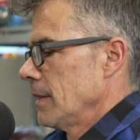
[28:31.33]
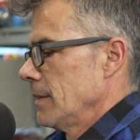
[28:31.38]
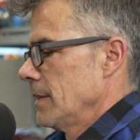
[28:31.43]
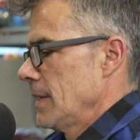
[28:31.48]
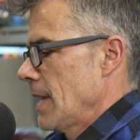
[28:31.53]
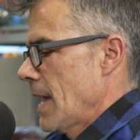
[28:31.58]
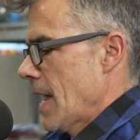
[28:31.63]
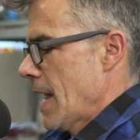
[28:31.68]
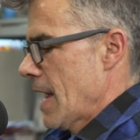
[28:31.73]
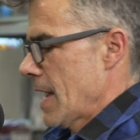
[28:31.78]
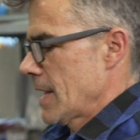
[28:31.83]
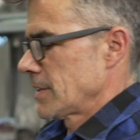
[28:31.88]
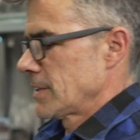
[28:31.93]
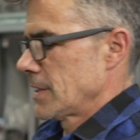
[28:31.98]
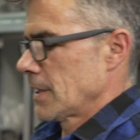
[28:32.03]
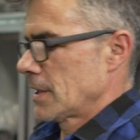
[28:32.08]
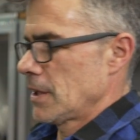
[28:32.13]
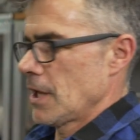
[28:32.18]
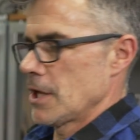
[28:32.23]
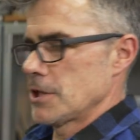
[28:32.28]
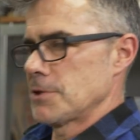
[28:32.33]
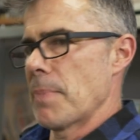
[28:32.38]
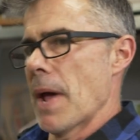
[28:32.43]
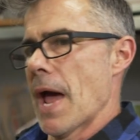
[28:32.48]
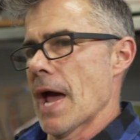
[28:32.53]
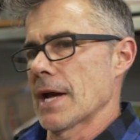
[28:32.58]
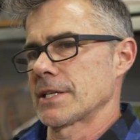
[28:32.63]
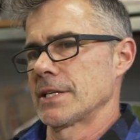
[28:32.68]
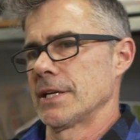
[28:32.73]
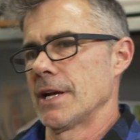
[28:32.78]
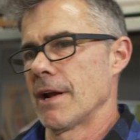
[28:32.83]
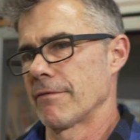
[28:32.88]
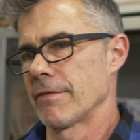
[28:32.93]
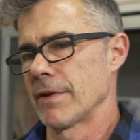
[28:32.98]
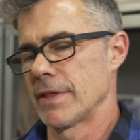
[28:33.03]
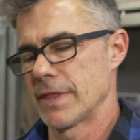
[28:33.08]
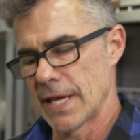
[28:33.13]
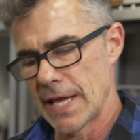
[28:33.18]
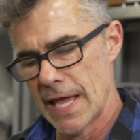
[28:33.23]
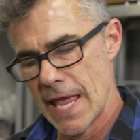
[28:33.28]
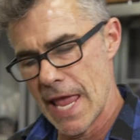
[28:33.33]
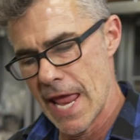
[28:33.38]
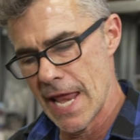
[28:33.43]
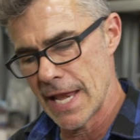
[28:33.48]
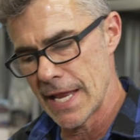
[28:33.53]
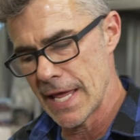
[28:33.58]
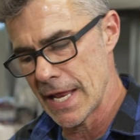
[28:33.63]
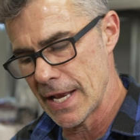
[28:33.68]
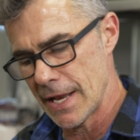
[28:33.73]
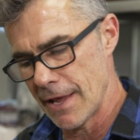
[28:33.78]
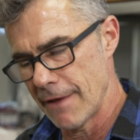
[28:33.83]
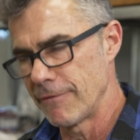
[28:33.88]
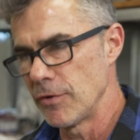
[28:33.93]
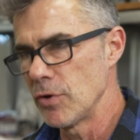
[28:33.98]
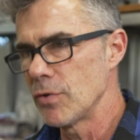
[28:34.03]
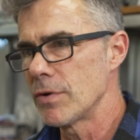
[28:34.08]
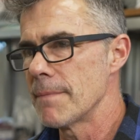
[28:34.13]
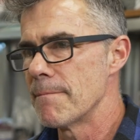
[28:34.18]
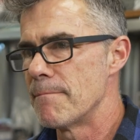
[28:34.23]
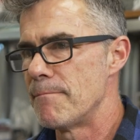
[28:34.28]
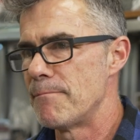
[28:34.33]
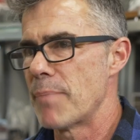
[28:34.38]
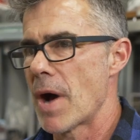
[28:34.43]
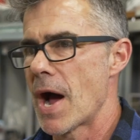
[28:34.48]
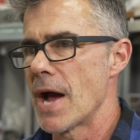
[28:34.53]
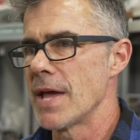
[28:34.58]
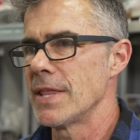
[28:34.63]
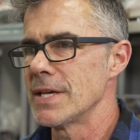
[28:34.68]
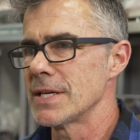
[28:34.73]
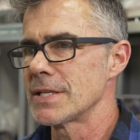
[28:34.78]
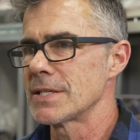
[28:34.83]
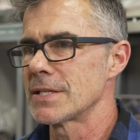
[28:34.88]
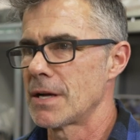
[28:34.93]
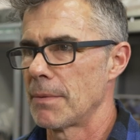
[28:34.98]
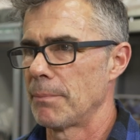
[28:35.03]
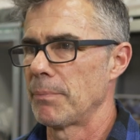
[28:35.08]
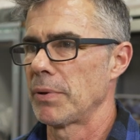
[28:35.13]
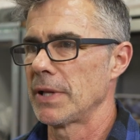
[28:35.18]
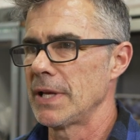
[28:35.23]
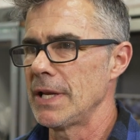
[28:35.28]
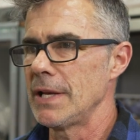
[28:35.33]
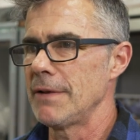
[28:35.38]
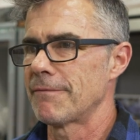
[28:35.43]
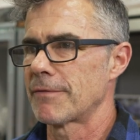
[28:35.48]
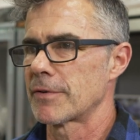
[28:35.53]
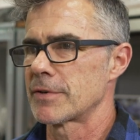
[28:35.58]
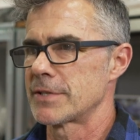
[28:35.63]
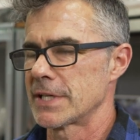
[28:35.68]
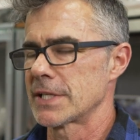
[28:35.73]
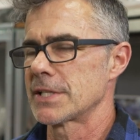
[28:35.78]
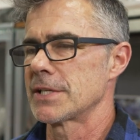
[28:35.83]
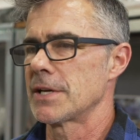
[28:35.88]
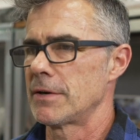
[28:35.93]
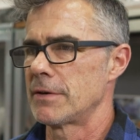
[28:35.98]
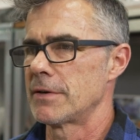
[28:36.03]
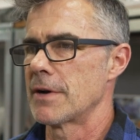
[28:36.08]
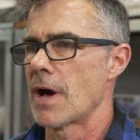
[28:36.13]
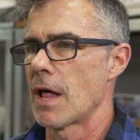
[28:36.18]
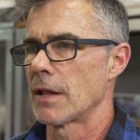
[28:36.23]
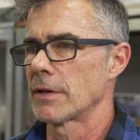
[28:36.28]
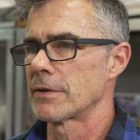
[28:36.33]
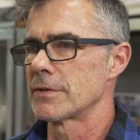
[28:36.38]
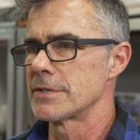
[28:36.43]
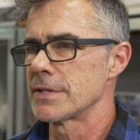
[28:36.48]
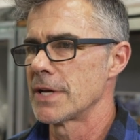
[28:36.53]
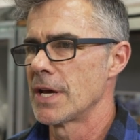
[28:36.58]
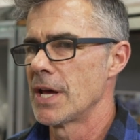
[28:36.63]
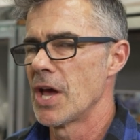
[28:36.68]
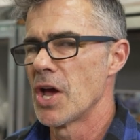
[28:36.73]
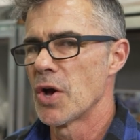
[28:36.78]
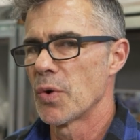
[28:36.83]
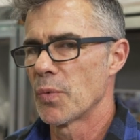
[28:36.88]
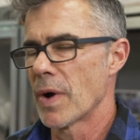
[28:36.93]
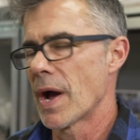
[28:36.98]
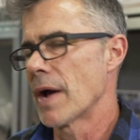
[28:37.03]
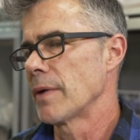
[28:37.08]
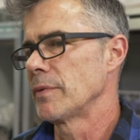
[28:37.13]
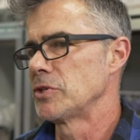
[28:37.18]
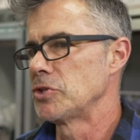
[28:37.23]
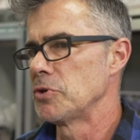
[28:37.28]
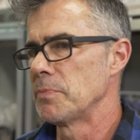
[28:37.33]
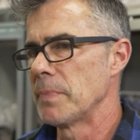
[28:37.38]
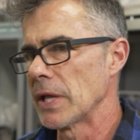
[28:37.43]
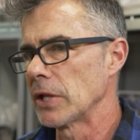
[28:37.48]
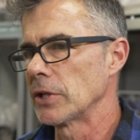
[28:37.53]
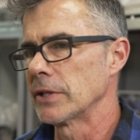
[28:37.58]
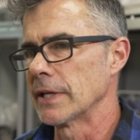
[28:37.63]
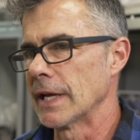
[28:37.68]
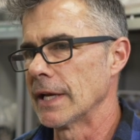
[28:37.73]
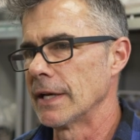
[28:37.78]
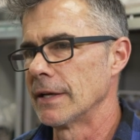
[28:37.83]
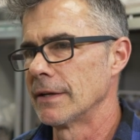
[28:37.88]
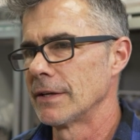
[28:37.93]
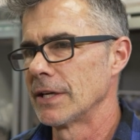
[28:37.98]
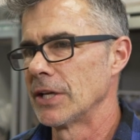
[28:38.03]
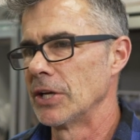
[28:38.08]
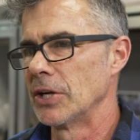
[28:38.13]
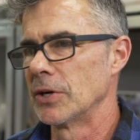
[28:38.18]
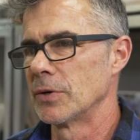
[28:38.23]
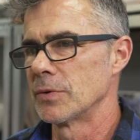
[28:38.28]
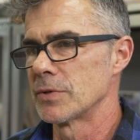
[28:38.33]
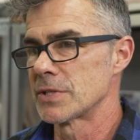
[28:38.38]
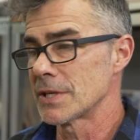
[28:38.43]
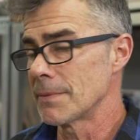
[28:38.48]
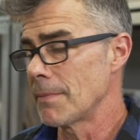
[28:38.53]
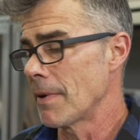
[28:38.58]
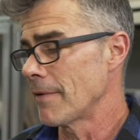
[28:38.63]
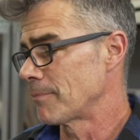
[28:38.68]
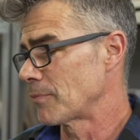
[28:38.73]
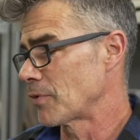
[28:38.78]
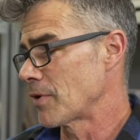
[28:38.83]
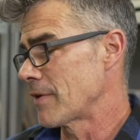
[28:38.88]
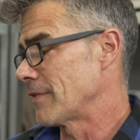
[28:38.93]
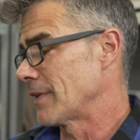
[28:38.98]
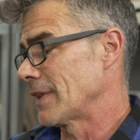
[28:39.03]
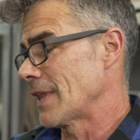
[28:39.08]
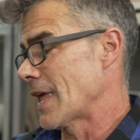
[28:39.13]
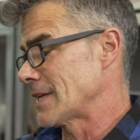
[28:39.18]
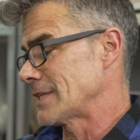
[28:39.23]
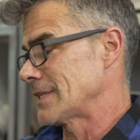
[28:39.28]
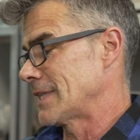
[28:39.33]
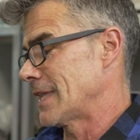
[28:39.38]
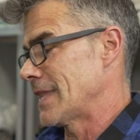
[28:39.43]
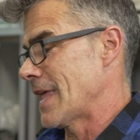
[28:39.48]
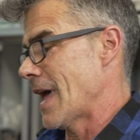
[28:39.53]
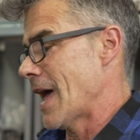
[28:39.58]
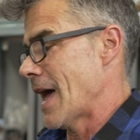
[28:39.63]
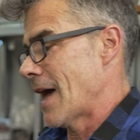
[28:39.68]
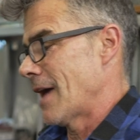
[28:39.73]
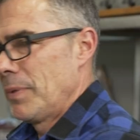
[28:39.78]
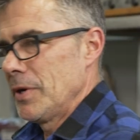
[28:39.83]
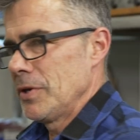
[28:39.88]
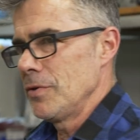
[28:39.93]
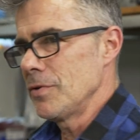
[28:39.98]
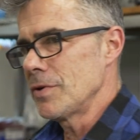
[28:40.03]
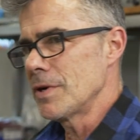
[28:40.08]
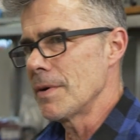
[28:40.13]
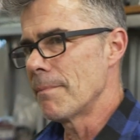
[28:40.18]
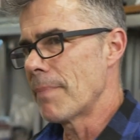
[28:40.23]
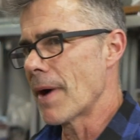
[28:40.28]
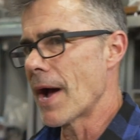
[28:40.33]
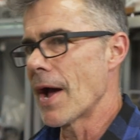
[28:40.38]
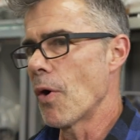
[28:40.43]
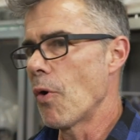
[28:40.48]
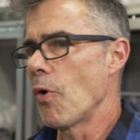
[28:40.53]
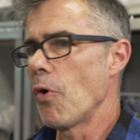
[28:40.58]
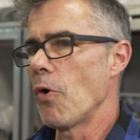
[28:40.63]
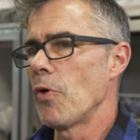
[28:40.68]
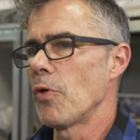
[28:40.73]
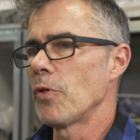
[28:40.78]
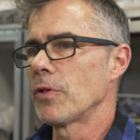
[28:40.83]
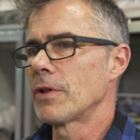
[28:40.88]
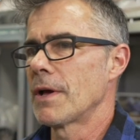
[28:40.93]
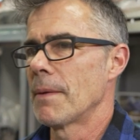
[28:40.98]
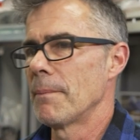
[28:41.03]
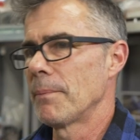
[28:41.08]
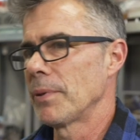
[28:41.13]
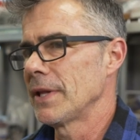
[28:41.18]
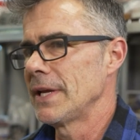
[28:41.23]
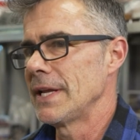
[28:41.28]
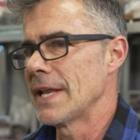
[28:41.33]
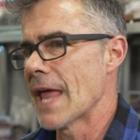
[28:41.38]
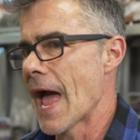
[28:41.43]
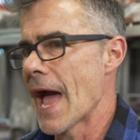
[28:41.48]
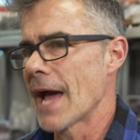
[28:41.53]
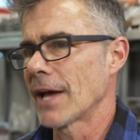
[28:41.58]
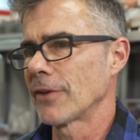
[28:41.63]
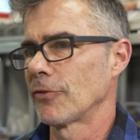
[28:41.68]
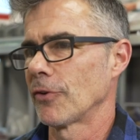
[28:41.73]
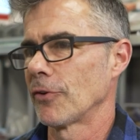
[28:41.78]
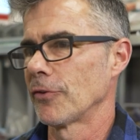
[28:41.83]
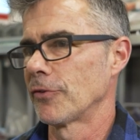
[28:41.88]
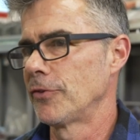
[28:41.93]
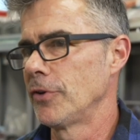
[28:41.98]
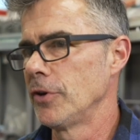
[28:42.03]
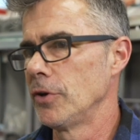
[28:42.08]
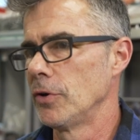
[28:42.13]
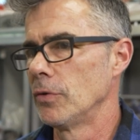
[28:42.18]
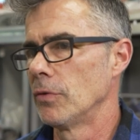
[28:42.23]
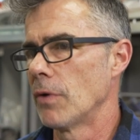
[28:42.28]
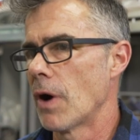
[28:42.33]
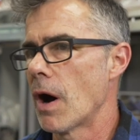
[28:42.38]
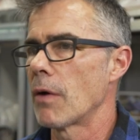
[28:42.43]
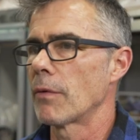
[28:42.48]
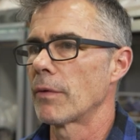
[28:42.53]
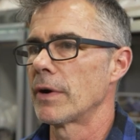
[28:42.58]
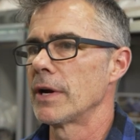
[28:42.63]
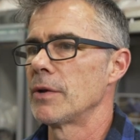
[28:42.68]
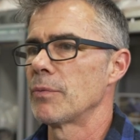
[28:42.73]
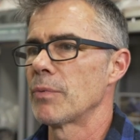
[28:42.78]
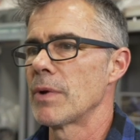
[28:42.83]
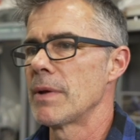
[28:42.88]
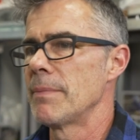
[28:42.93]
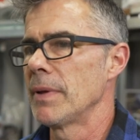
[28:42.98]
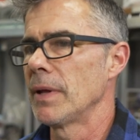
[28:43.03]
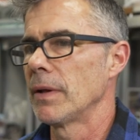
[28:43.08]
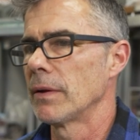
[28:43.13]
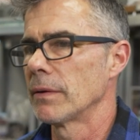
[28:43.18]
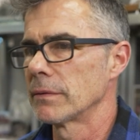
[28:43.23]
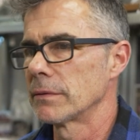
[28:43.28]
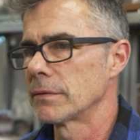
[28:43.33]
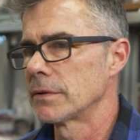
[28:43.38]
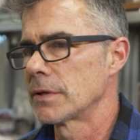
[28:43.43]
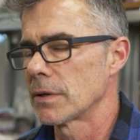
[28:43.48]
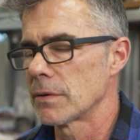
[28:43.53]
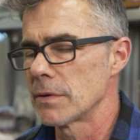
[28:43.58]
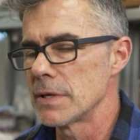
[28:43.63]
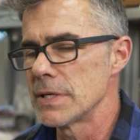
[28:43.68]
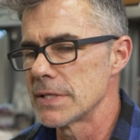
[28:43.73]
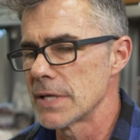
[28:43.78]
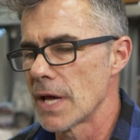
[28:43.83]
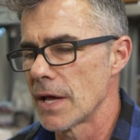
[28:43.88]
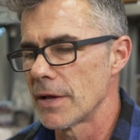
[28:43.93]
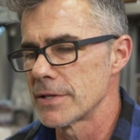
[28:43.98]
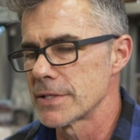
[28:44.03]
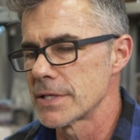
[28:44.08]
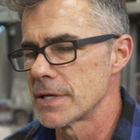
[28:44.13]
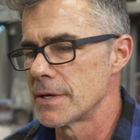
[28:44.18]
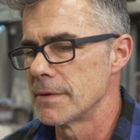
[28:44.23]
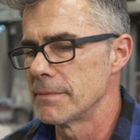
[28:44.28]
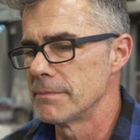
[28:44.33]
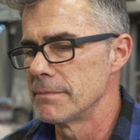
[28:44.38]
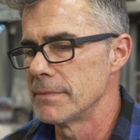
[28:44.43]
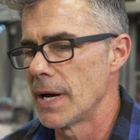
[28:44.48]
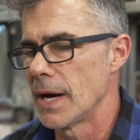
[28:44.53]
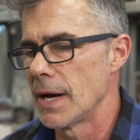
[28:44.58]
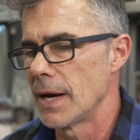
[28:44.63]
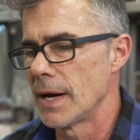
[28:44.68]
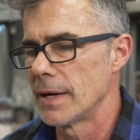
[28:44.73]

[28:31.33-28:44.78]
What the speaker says: that has the clutch packs and everything in it. If you can buy this complete for $600, why would you build it? You know, some of them are even less than that. But you can buy whole complete axles too, already rebuilt. Curry sells them.